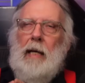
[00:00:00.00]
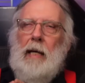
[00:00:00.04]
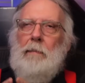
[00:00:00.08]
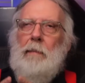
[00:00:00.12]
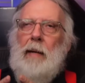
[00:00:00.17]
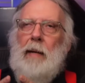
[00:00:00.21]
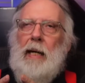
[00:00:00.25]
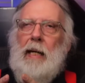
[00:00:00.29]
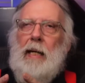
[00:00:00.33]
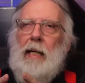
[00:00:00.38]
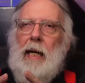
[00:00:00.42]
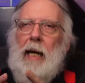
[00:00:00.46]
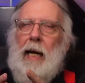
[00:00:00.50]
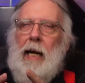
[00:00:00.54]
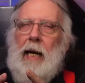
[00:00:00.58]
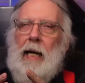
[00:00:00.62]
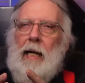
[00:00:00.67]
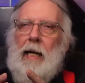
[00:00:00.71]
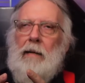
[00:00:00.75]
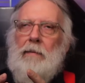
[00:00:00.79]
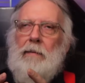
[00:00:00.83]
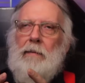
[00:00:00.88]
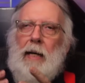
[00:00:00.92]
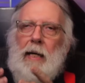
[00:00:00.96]
may
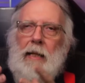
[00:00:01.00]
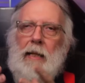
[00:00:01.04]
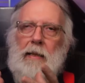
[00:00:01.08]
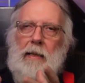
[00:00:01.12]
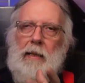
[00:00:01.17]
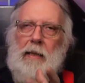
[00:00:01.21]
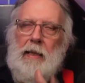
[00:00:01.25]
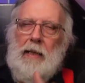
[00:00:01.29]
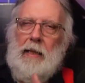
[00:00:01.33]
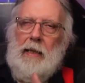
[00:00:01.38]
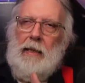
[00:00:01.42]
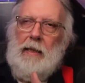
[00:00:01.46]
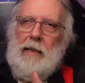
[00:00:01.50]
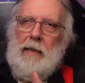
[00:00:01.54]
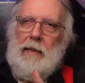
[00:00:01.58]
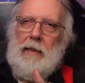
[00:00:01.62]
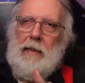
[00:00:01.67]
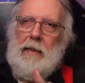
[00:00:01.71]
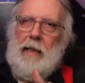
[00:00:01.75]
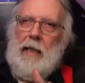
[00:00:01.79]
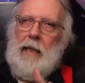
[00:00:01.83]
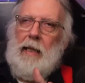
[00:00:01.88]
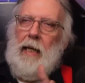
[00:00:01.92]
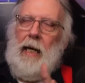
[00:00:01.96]
have
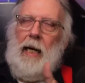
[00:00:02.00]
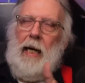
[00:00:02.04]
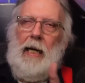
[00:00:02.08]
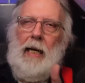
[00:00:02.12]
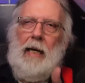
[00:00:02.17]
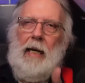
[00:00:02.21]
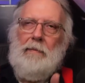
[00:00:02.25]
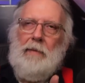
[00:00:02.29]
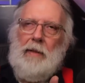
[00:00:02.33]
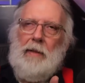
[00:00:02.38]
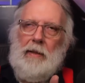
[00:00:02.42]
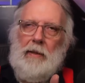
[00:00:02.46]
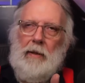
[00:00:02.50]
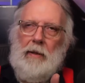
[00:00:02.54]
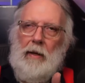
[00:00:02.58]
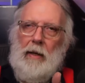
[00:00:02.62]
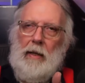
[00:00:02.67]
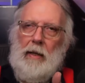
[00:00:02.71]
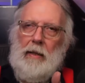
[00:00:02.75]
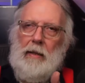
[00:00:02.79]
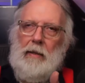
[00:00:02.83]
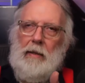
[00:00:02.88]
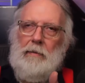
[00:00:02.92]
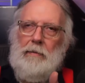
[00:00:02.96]
ideas that I haven't
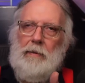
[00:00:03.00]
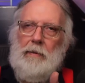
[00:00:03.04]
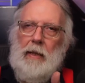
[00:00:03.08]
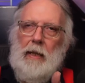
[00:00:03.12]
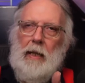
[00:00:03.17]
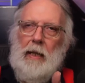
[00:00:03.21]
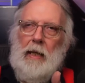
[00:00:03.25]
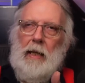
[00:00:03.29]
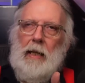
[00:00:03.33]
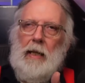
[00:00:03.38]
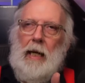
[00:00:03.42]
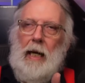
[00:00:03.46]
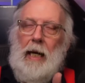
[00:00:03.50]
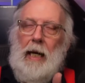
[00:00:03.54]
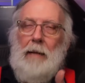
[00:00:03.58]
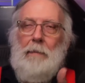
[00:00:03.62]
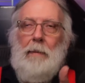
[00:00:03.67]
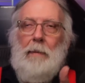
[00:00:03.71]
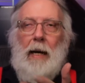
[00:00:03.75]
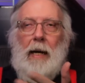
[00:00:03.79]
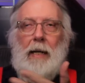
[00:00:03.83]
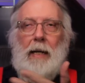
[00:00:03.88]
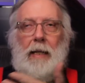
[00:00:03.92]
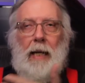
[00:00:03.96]
thought of. I
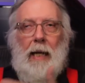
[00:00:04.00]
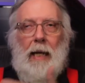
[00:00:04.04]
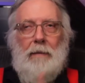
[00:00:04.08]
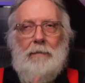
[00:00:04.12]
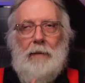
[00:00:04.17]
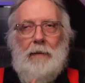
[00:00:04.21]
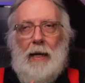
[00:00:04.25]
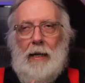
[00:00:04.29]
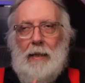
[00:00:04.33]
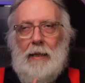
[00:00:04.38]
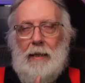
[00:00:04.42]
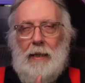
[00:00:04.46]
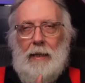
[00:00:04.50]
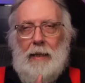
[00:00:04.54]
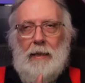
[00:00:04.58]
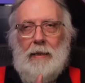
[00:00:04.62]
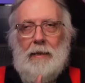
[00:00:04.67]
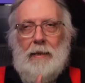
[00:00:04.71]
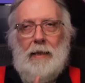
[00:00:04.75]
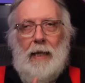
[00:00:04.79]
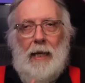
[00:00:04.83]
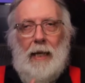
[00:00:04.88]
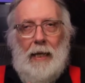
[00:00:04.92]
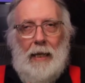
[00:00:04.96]
might have
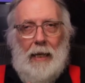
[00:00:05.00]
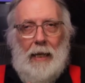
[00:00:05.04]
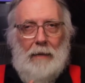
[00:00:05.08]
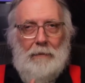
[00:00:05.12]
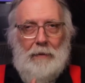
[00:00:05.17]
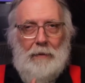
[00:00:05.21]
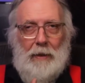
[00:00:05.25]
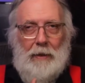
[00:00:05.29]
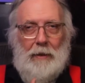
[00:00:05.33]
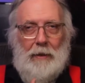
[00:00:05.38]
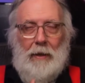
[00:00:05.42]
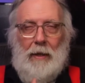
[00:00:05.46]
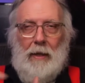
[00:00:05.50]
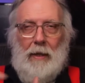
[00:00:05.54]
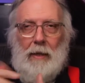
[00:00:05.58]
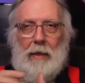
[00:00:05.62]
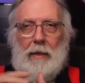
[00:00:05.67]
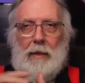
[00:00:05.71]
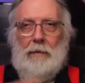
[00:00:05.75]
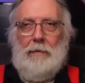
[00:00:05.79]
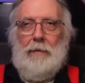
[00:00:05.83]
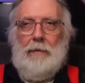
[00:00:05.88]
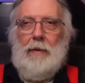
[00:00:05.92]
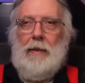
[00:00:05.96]
ideas they haven't thought
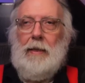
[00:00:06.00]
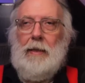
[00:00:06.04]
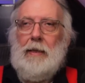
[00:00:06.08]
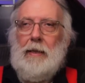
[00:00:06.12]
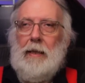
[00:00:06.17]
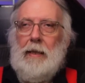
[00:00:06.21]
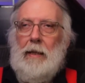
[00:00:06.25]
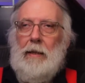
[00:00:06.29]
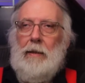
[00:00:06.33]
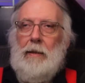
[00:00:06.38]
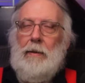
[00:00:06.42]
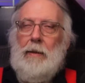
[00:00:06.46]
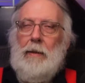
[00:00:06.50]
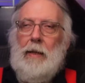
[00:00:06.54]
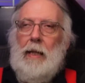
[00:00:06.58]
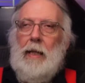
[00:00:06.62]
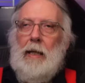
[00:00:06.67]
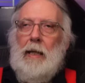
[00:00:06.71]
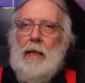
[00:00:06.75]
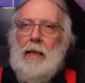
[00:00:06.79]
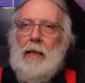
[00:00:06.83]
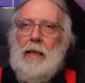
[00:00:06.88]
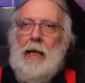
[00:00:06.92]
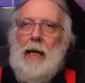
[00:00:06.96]
of. So
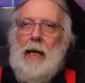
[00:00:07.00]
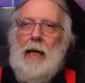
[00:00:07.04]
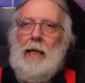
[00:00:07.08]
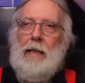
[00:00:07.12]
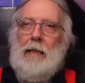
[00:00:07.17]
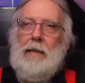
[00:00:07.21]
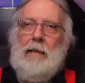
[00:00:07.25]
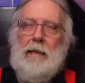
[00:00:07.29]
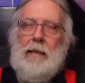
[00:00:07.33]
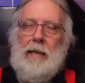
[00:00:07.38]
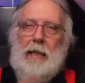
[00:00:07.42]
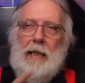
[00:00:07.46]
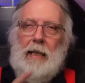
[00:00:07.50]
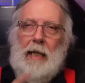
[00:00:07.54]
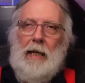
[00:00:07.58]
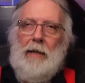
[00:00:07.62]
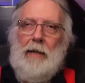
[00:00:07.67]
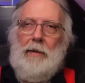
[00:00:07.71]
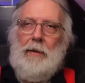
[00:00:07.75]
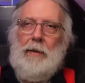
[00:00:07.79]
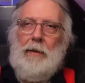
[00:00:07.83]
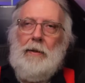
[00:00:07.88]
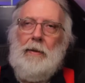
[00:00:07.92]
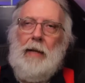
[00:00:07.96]
yeah,
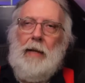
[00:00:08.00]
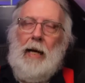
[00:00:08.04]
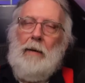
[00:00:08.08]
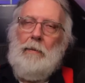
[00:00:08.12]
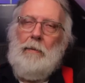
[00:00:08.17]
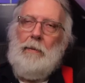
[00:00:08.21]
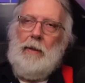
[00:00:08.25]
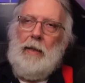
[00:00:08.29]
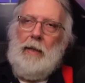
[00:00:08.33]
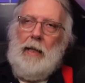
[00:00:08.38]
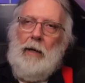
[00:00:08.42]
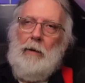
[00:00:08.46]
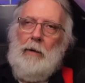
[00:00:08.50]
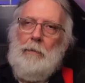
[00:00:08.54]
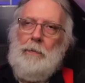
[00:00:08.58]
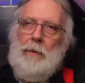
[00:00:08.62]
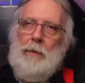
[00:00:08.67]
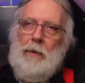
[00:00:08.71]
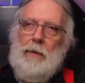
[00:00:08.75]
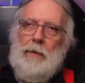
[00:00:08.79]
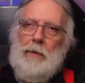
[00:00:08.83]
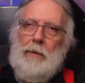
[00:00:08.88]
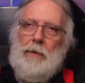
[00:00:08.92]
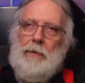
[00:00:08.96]
together that will help
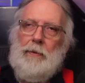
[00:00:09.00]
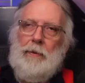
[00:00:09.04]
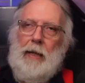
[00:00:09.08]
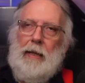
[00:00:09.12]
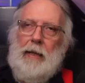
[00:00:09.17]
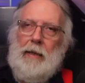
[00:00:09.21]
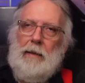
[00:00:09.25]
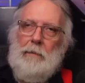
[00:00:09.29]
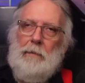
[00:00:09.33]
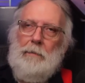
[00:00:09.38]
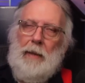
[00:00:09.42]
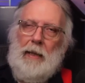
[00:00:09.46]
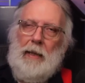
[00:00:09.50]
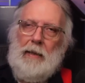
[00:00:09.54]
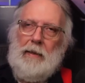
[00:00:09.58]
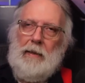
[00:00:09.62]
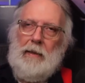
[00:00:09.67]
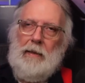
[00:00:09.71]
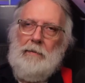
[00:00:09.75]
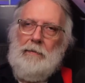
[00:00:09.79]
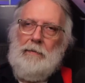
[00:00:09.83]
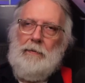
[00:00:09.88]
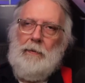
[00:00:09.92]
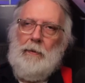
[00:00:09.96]
you create the
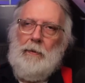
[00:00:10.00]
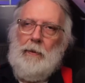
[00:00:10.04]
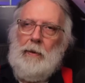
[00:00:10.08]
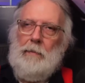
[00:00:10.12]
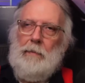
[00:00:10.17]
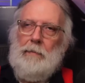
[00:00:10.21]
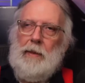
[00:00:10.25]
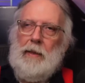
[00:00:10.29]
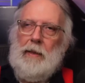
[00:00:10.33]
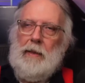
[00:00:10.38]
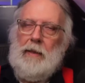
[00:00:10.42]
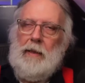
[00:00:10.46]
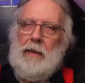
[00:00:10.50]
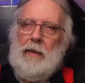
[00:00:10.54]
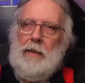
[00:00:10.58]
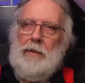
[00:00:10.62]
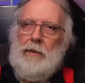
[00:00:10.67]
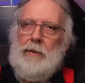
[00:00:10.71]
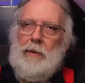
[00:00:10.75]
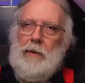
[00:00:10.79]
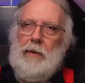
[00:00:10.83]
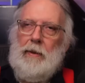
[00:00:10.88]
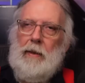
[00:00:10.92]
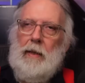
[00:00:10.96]
best informed
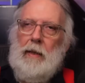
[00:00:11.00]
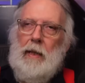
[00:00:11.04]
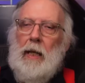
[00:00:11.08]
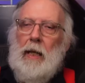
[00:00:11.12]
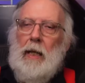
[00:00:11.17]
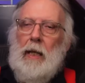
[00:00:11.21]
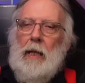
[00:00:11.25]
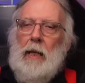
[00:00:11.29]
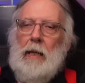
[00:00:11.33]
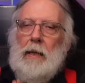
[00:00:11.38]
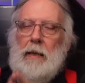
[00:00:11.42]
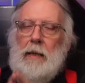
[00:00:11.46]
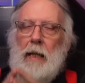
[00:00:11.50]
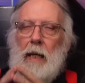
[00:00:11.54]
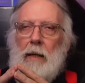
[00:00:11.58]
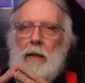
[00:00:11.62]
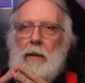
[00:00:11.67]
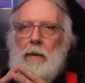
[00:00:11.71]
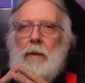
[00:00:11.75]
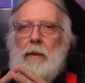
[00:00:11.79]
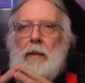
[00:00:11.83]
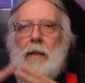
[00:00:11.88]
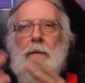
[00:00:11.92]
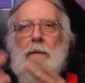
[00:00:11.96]
decision.
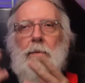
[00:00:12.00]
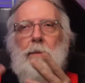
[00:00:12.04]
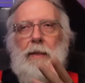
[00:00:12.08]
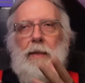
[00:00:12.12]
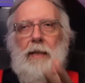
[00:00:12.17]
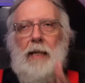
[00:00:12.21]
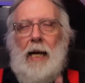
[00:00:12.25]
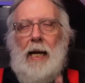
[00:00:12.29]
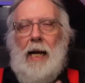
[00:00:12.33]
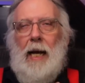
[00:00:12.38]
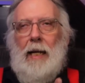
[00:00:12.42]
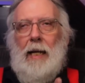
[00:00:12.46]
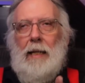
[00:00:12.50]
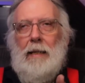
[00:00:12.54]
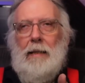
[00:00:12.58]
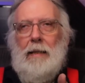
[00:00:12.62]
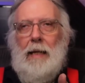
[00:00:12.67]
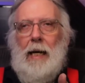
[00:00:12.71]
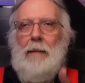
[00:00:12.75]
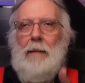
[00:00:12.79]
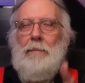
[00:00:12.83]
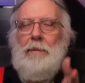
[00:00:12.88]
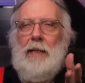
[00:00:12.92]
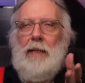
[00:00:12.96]
So with that,
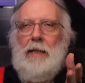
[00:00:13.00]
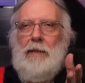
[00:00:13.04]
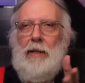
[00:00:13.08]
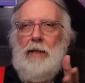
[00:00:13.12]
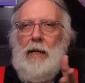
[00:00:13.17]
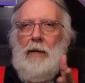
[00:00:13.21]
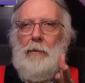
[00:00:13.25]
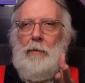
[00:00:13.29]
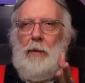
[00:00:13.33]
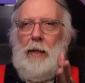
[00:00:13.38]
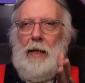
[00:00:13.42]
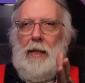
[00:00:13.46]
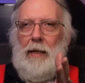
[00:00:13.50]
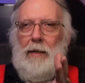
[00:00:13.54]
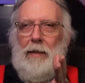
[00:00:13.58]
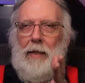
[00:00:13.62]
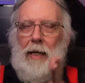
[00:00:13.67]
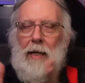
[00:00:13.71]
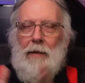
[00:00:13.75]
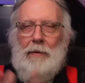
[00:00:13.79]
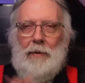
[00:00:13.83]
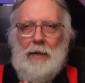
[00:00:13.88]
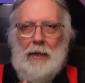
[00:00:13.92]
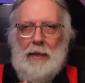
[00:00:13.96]
I'm DJ Ware,
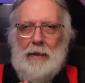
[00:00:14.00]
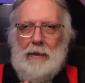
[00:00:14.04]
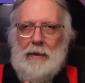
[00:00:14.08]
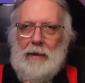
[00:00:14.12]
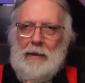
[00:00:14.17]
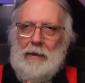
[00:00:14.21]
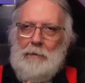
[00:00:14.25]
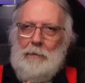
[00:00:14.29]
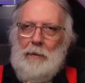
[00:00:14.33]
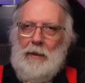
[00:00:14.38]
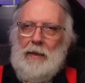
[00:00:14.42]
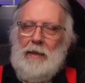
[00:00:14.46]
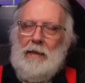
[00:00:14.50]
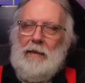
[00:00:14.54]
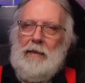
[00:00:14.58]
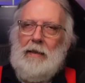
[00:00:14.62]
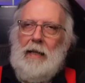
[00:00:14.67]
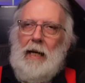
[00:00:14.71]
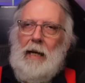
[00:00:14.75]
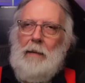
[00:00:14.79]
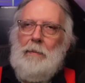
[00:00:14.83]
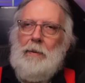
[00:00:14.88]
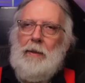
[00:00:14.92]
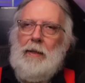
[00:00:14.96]
and this has been the
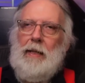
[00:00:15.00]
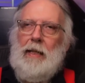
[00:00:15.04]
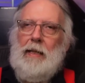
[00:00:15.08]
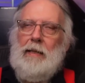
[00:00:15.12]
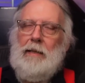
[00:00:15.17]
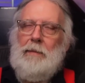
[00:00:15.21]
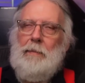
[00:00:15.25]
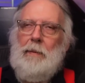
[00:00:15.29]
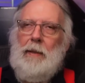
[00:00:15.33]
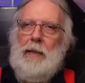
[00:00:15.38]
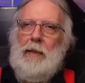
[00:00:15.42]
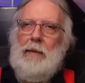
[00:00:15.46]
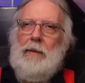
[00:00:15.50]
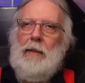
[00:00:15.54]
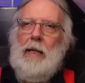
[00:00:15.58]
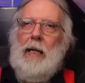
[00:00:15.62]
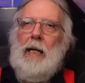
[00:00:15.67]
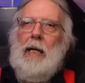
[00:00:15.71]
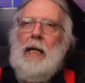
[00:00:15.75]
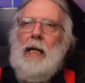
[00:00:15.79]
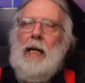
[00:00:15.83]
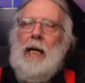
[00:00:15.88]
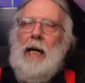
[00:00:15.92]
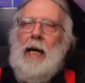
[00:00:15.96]
Cyber Gizmo.
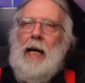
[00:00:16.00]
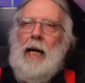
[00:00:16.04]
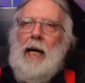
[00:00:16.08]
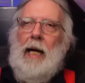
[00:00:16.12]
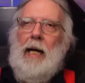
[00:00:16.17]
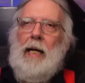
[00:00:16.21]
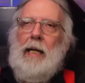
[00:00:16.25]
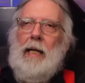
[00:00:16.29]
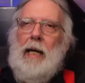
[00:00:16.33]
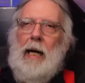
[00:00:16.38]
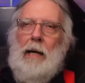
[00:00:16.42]
And